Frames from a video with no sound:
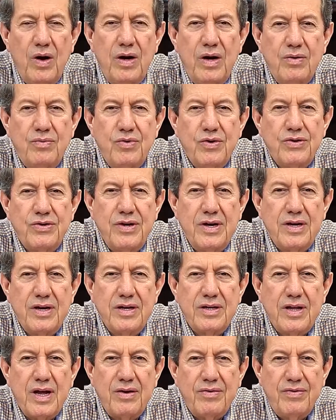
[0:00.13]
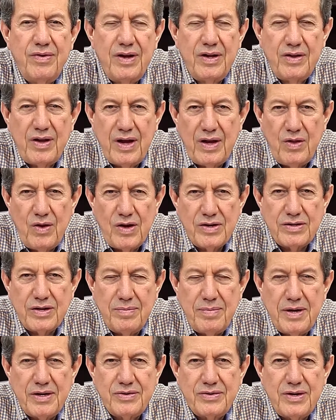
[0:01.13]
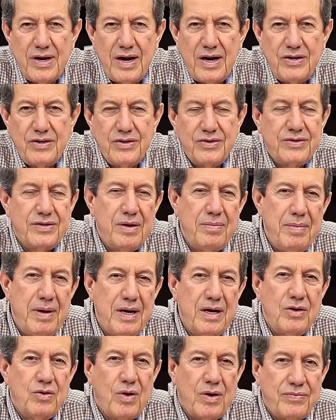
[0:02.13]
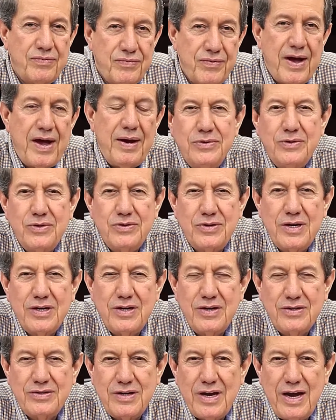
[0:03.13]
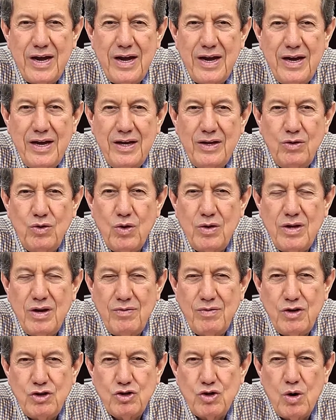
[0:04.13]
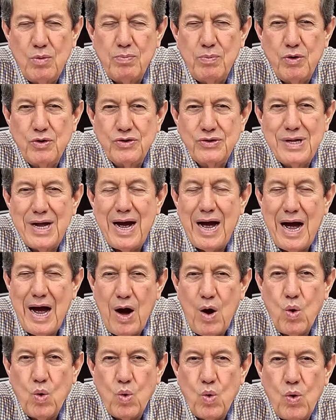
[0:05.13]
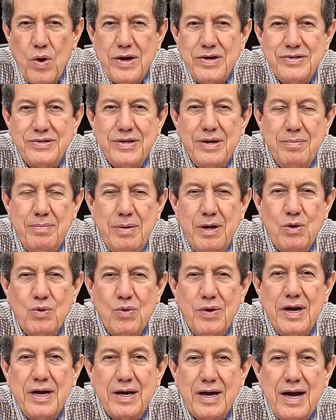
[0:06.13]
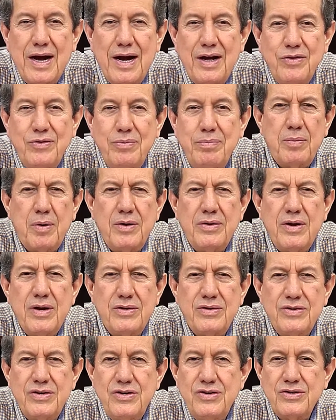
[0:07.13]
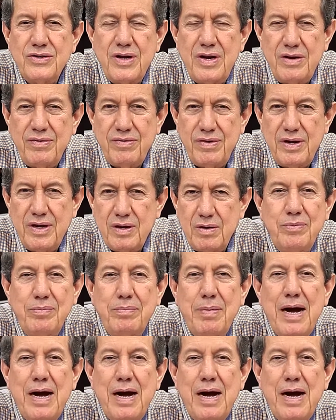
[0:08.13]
Brothers, for those of you who are watching these Sowing the Faith videos, if you want to be notified every time I post something new, you can subscribe to my channel.